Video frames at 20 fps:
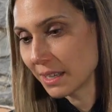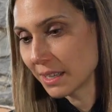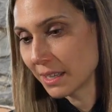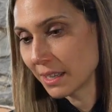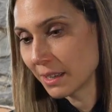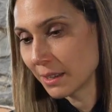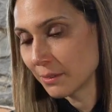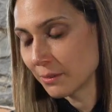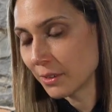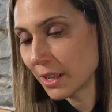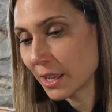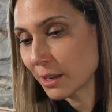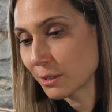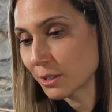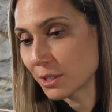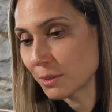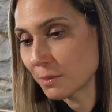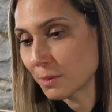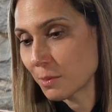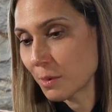uh,
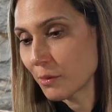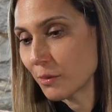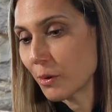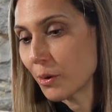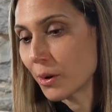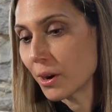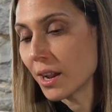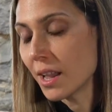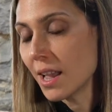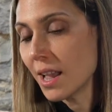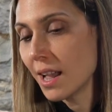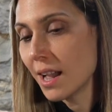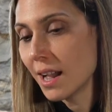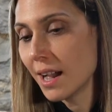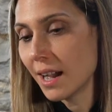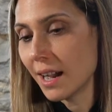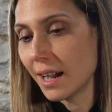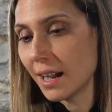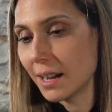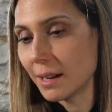fellowships before.
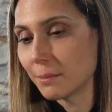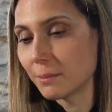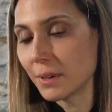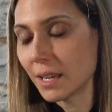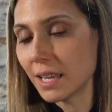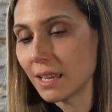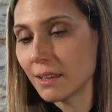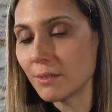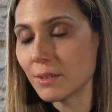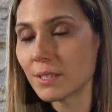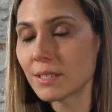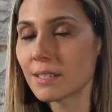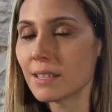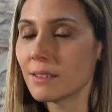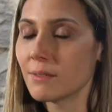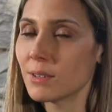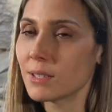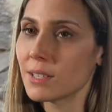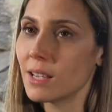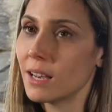Um, it was
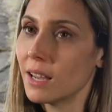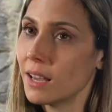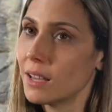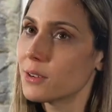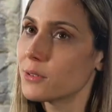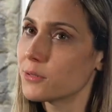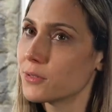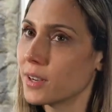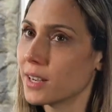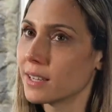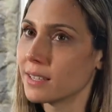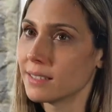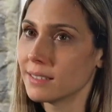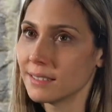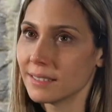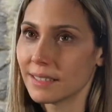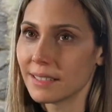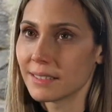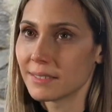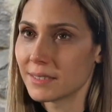it was a lot of
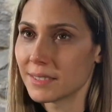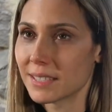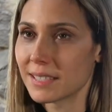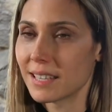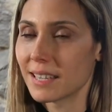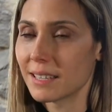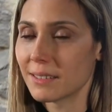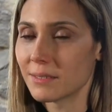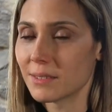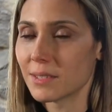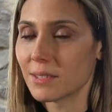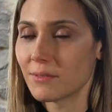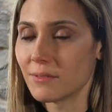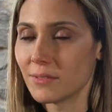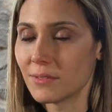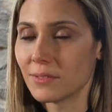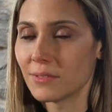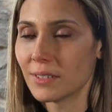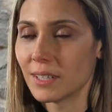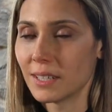fun. I have to say it was
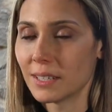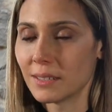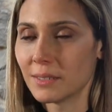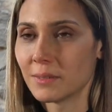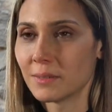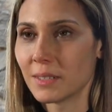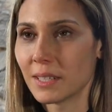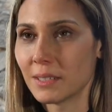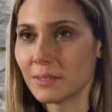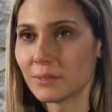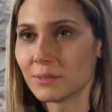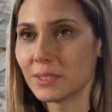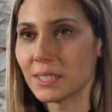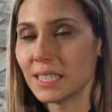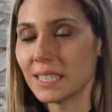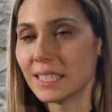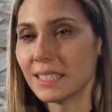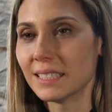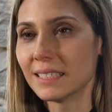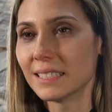a, a
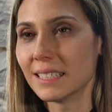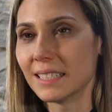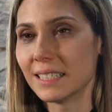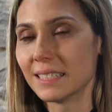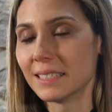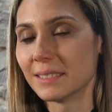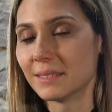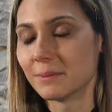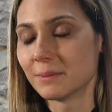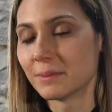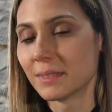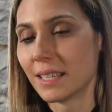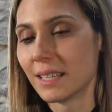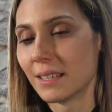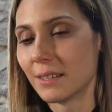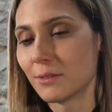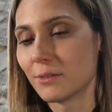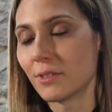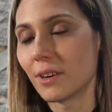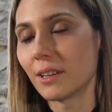really um,
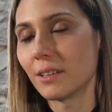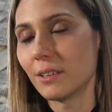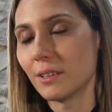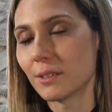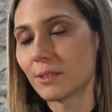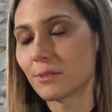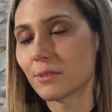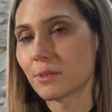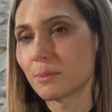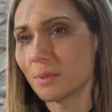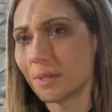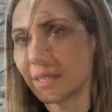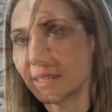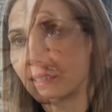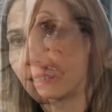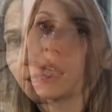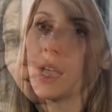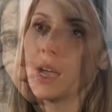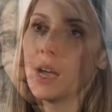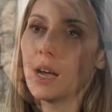fun year for
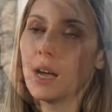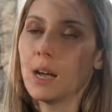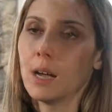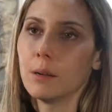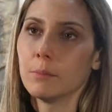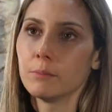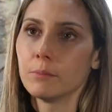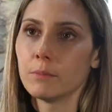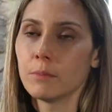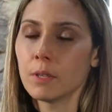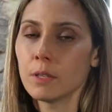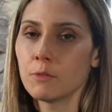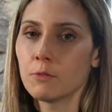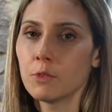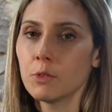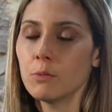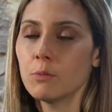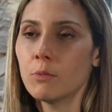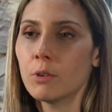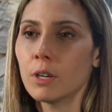me. Um,
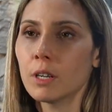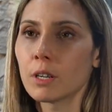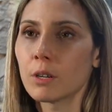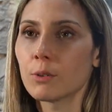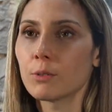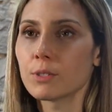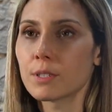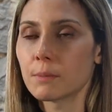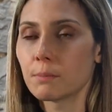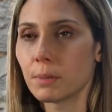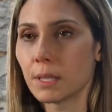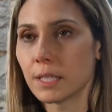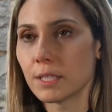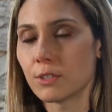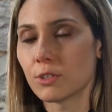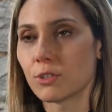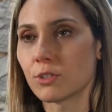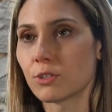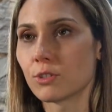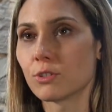if you want to go
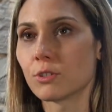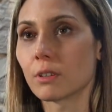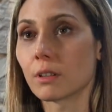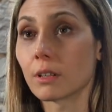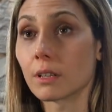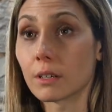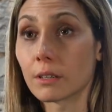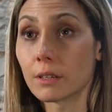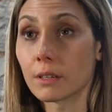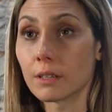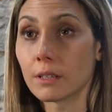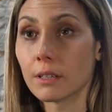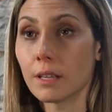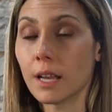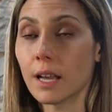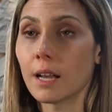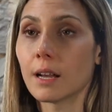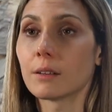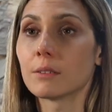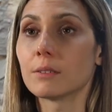someplace just to learn
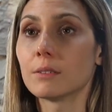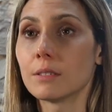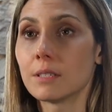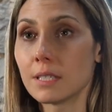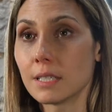how to